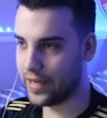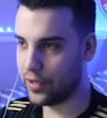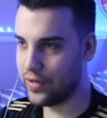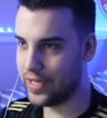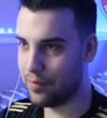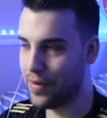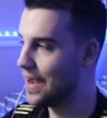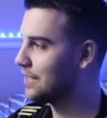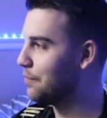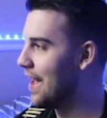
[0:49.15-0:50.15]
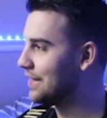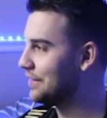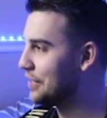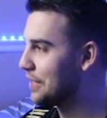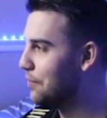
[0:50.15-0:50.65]
we get back-to-back -back luck
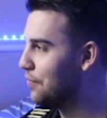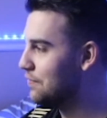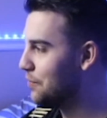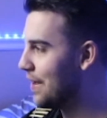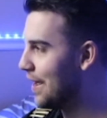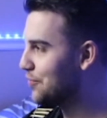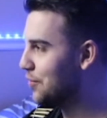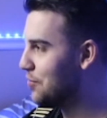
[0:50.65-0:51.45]
in preview packs? What do you boys